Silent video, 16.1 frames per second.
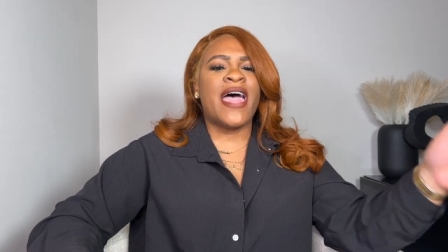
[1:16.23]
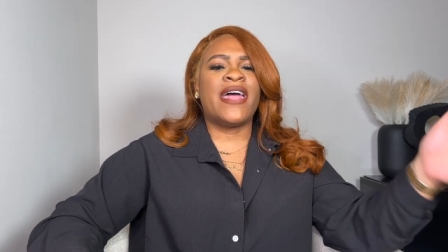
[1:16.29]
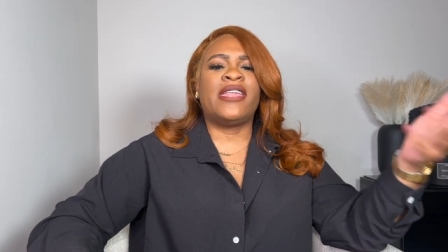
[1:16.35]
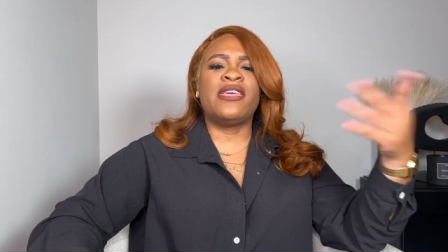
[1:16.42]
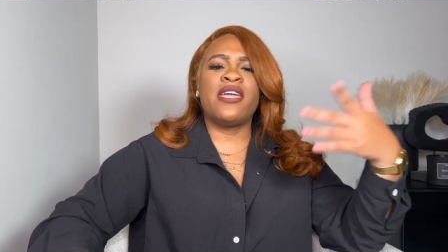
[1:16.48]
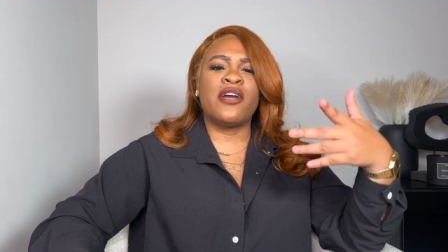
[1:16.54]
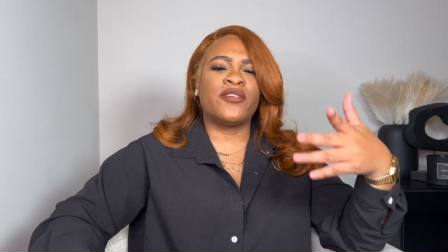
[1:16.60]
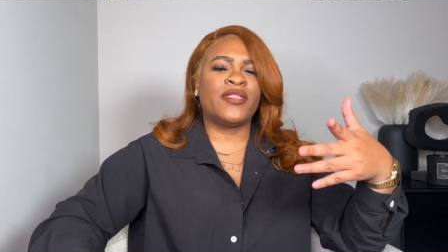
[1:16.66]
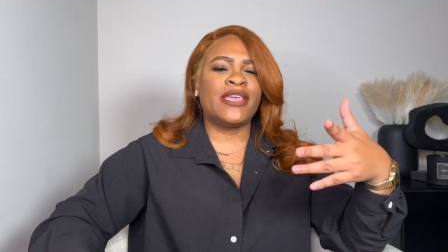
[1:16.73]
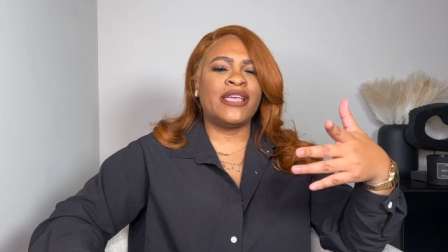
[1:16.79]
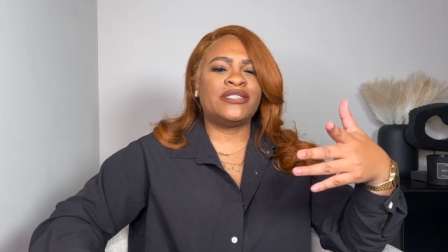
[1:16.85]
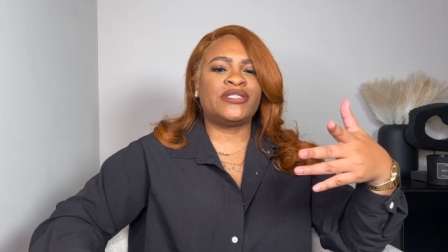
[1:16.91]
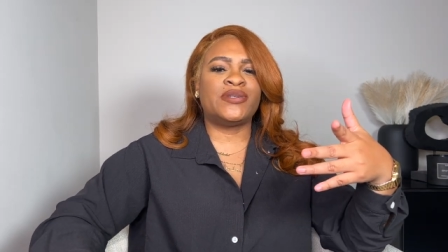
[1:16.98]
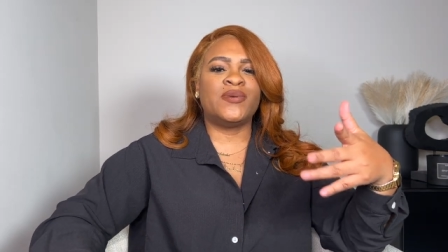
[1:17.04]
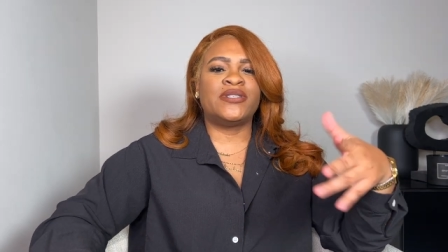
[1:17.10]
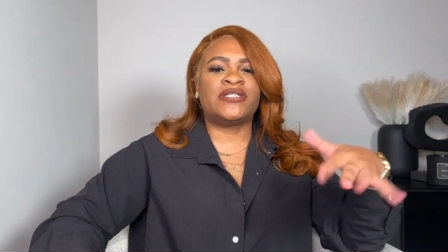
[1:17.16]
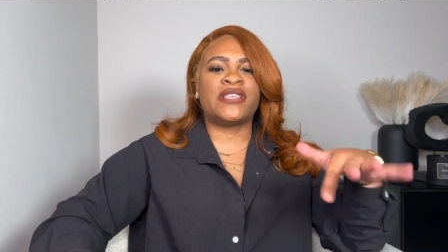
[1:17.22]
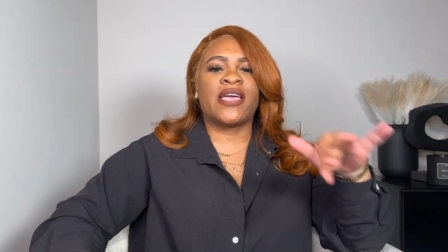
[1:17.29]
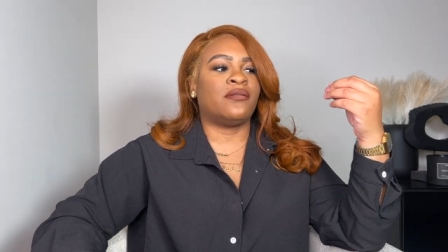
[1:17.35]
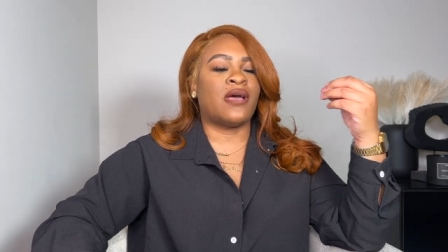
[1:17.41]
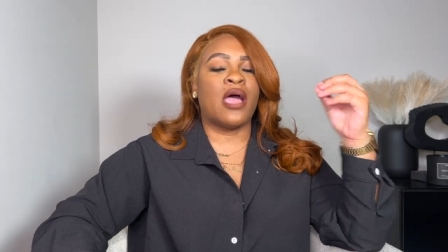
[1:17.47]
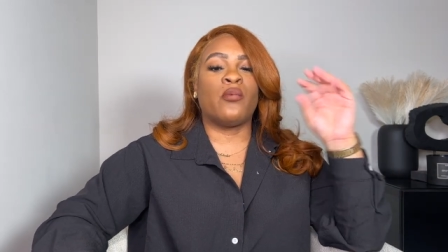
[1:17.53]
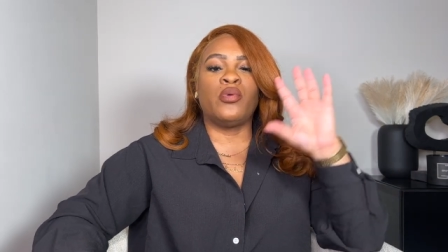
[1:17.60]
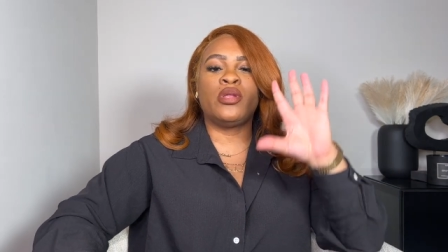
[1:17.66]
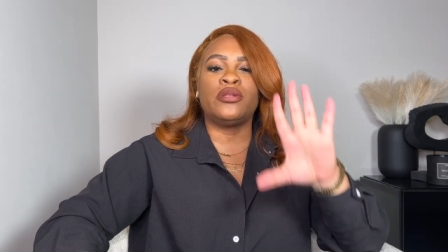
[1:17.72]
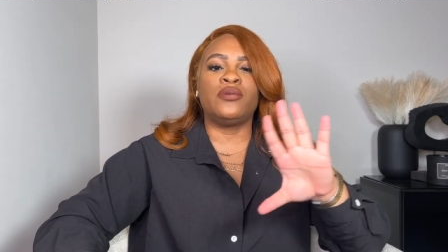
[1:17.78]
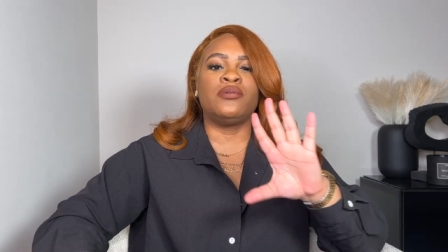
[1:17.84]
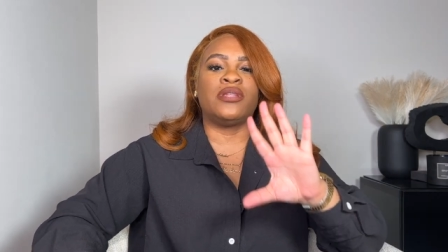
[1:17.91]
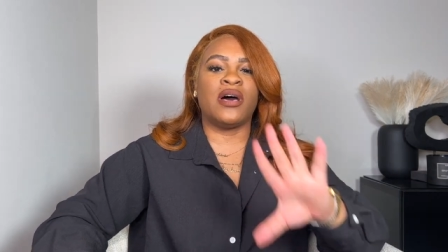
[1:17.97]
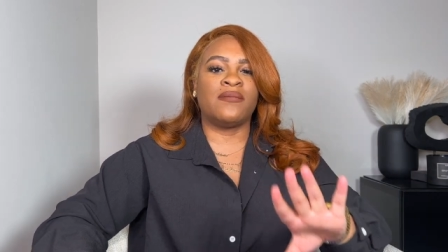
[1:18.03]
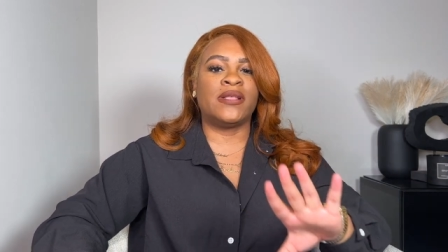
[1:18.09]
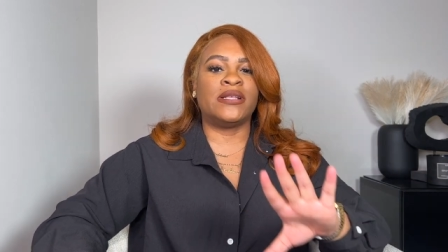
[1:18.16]
And the other thing too is like I really do
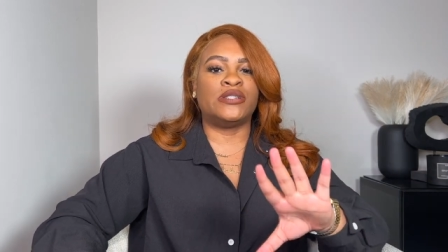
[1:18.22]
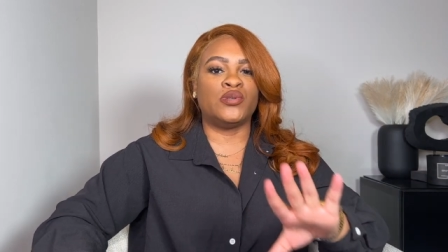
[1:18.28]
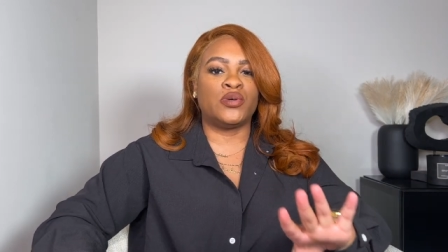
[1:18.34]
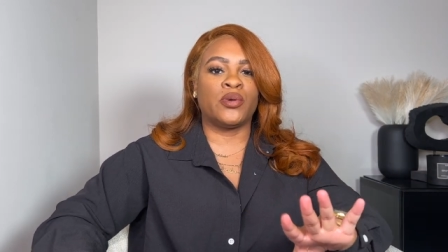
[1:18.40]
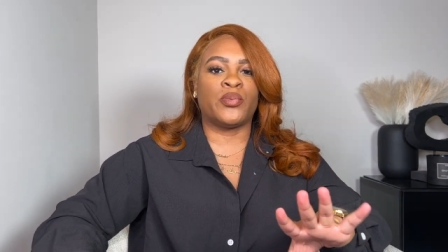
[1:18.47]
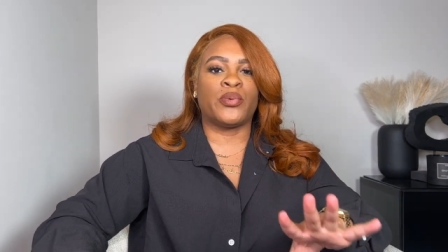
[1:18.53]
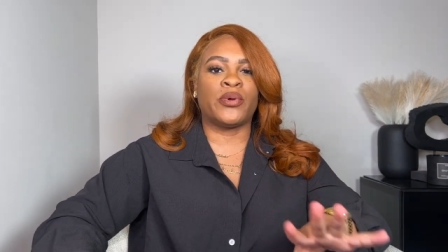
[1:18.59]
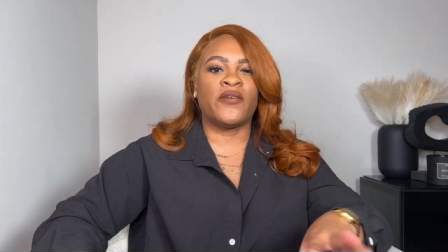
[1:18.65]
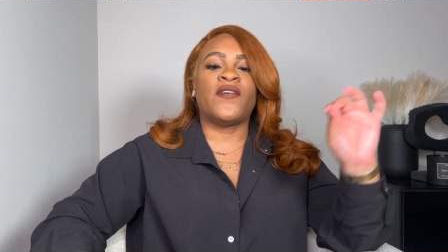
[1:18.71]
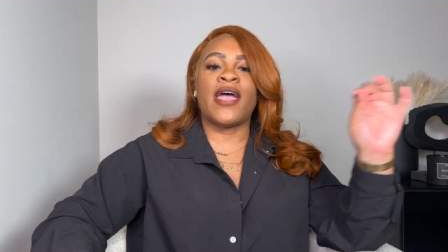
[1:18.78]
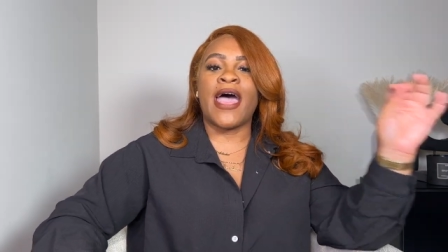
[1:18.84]
love the Zuka print for